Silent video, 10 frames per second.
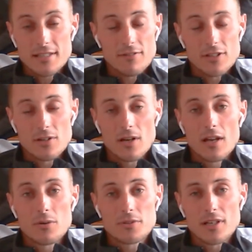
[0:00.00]
giving you
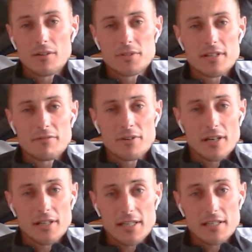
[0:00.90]
loads and loads of different
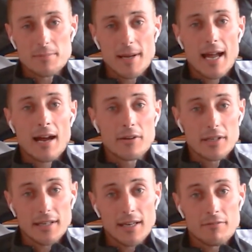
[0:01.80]
ideas about how
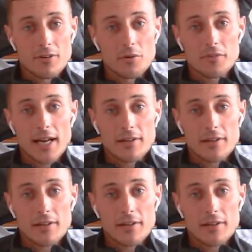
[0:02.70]
you can get involved,